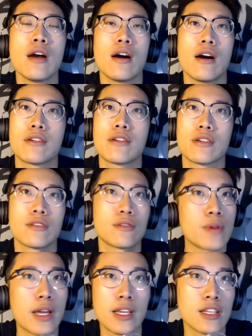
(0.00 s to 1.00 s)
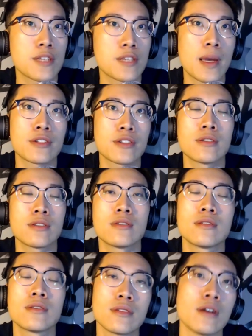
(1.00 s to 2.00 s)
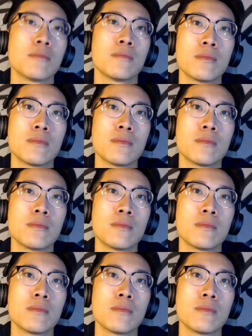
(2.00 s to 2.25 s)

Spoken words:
Are you going to do anything special? Yeah.